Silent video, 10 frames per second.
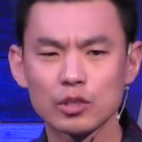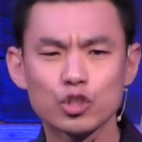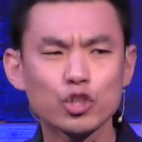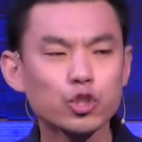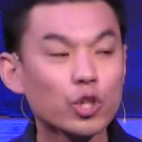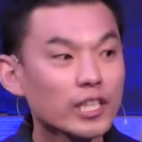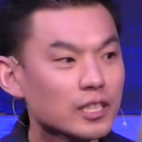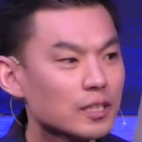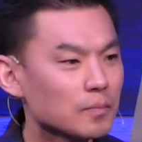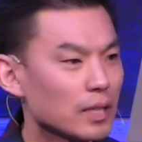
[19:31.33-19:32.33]

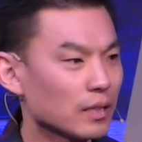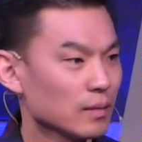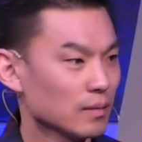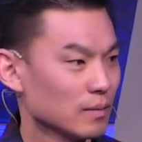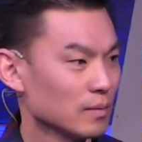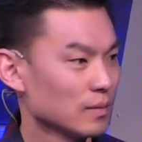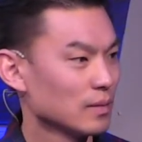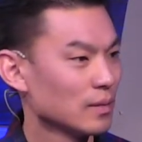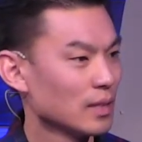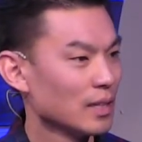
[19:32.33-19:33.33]
Trust me.
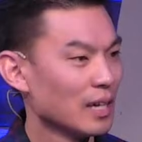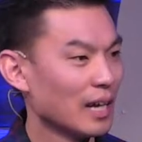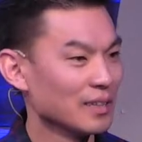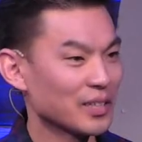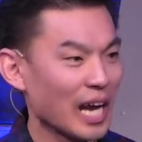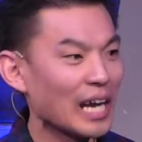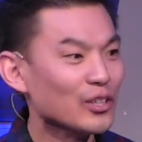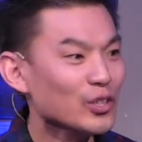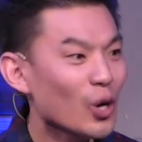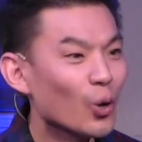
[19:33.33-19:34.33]
Look, I
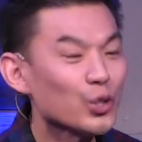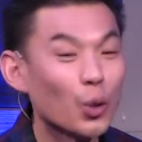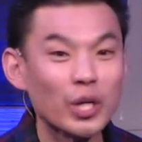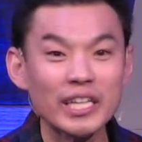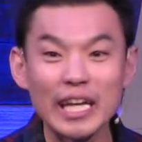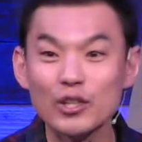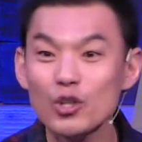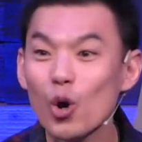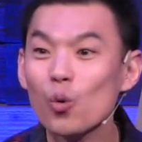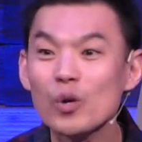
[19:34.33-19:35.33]
know you're in a
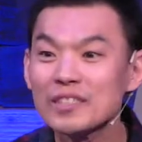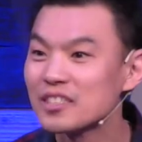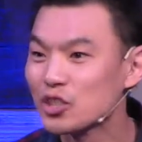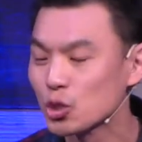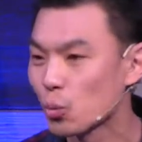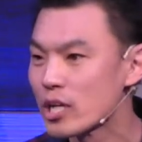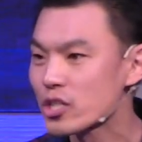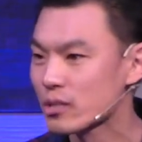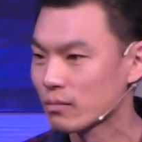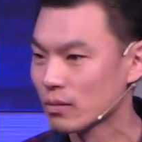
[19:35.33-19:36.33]
no-win
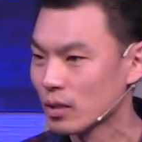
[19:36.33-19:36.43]
situation.